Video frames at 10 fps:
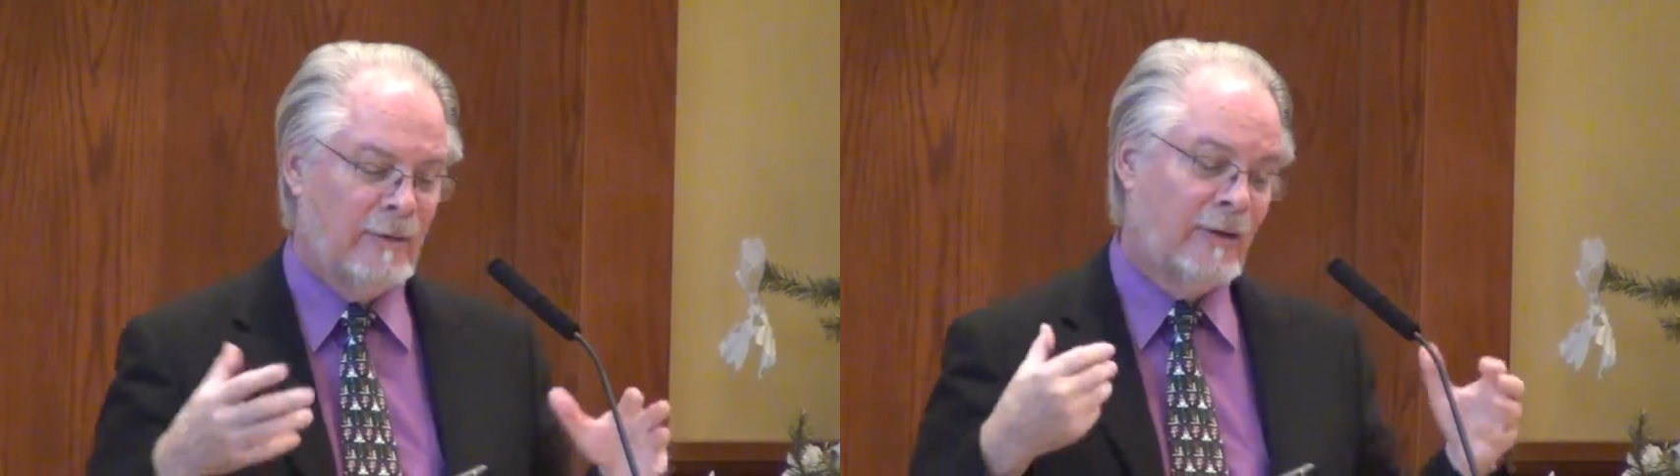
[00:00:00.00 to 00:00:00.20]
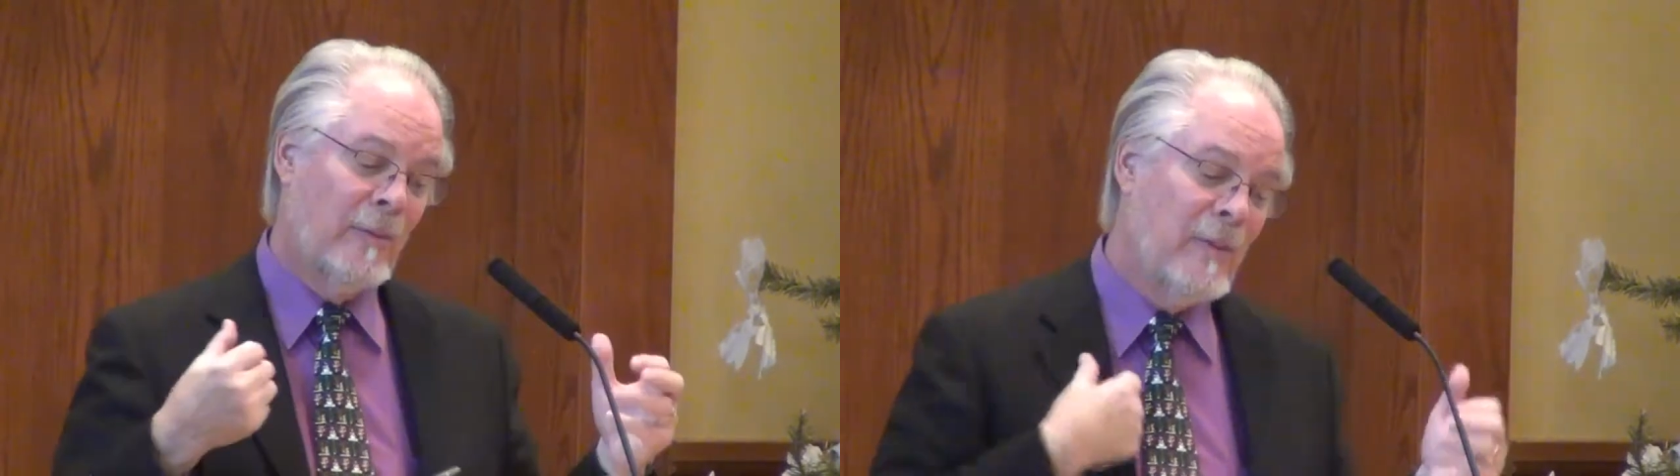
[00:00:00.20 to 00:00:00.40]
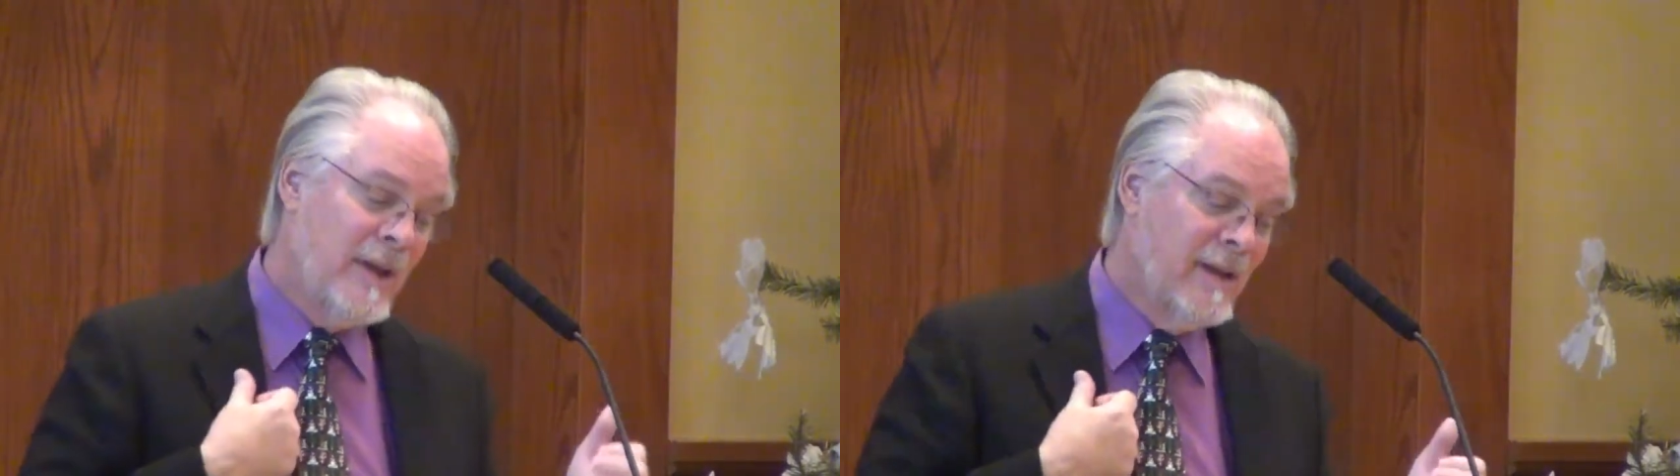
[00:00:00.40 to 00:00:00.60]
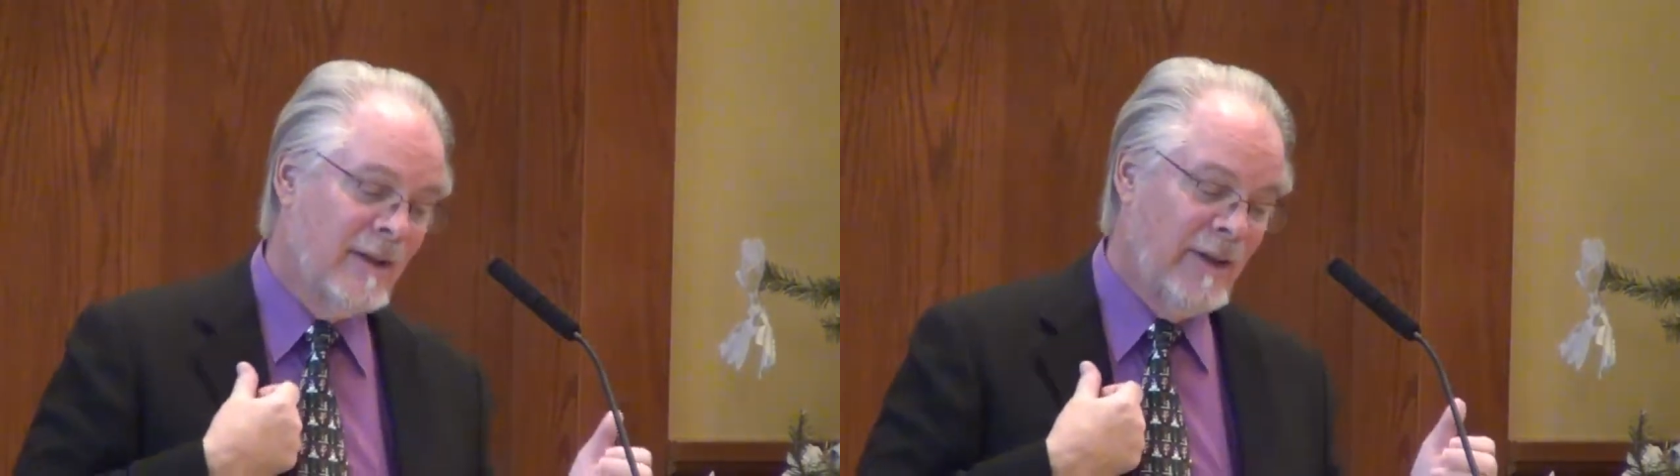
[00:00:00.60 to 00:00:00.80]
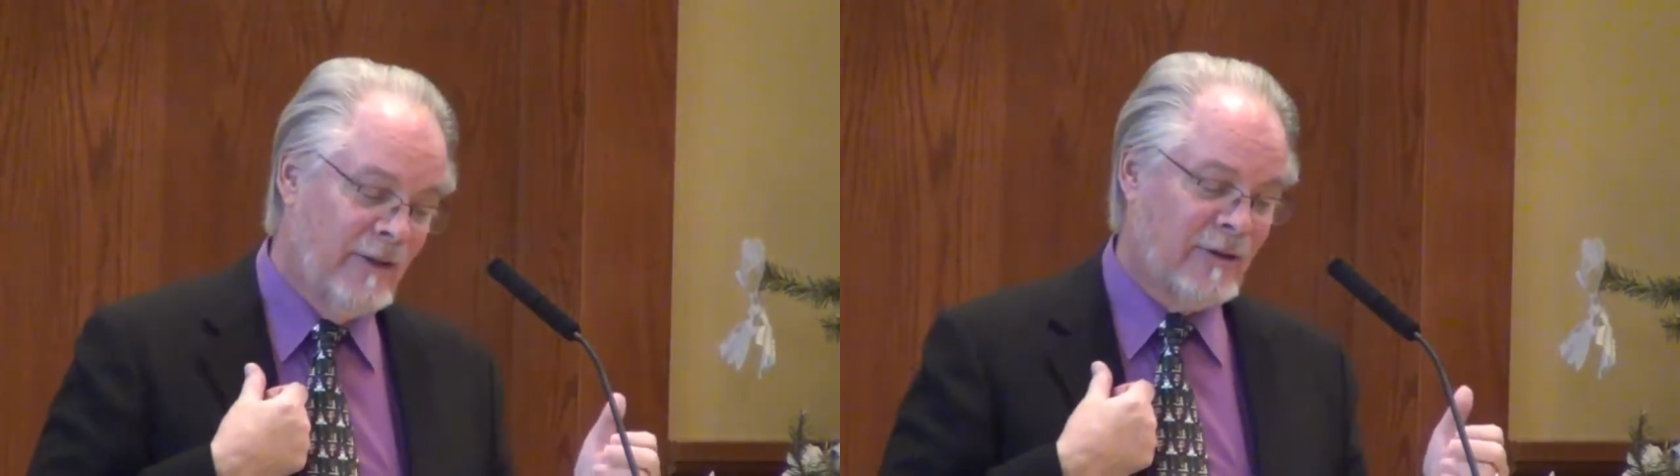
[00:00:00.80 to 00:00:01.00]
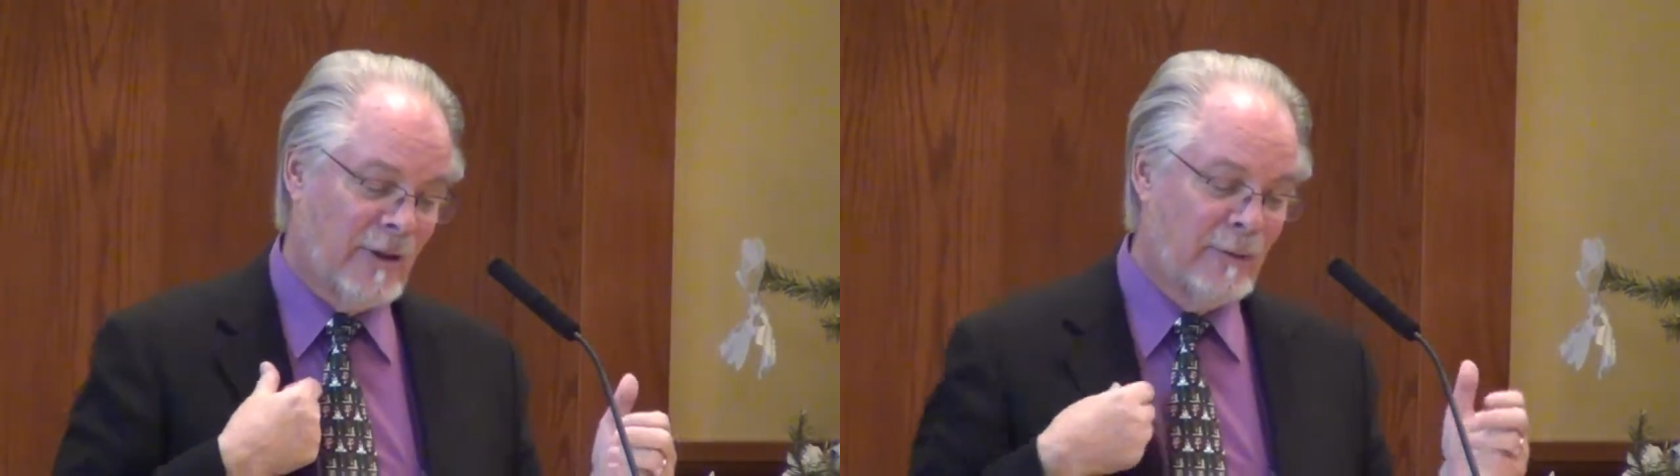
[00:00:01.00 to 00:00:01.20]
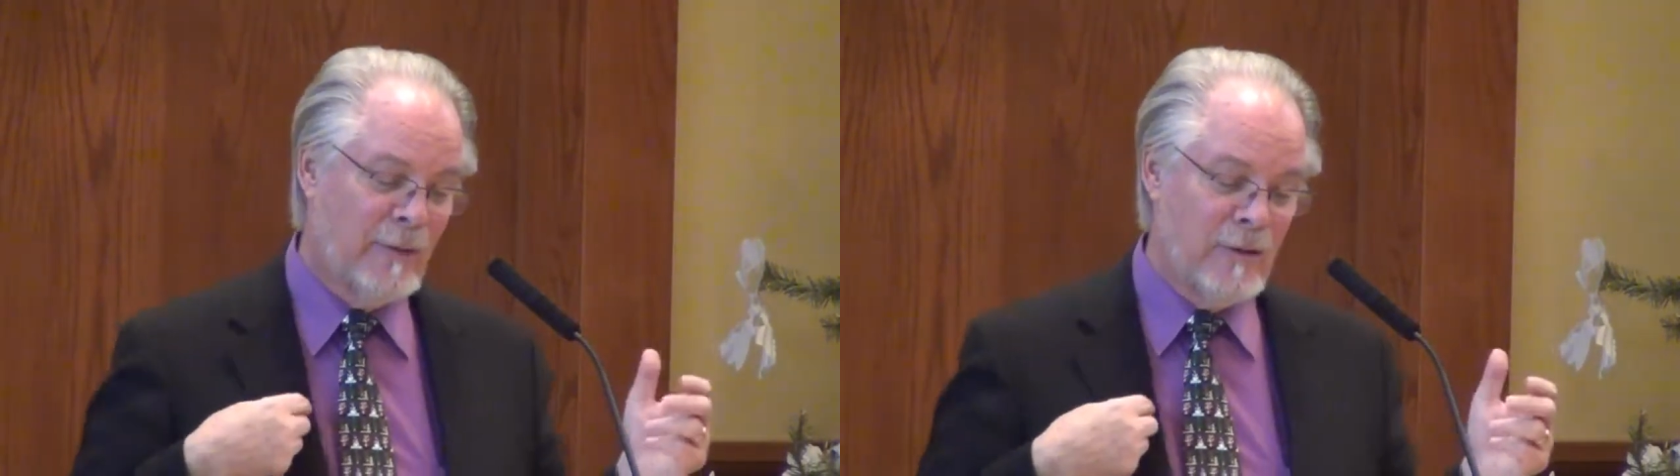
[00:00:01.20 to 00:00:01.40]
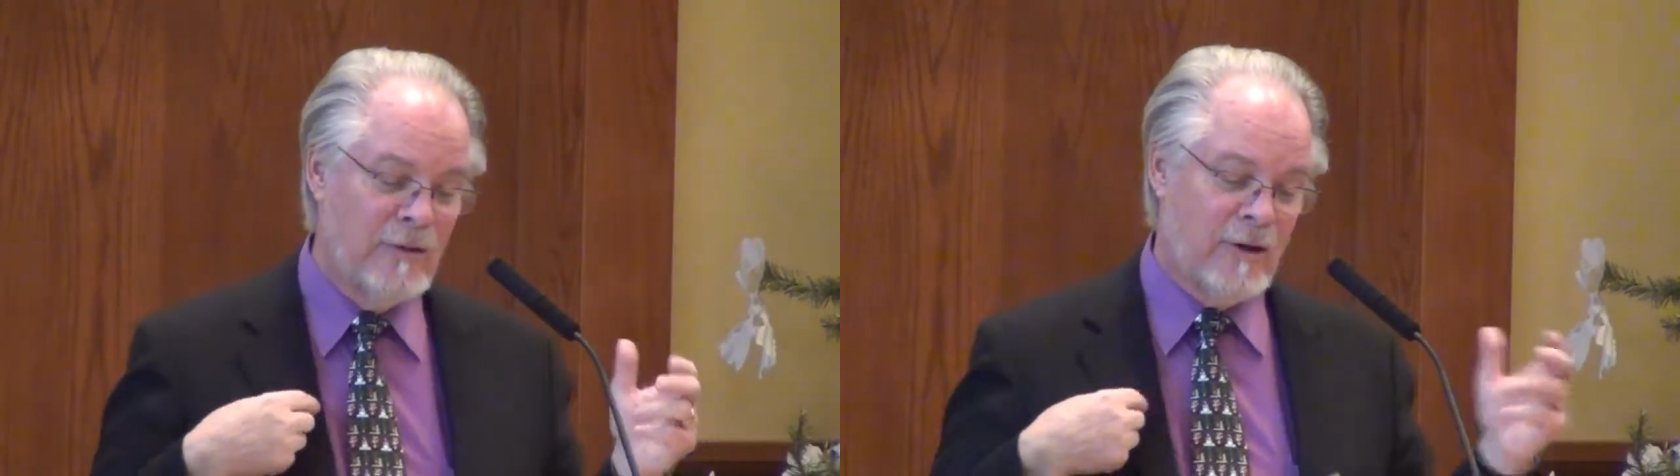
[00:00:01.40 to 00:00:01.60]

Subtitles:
to me at least, a few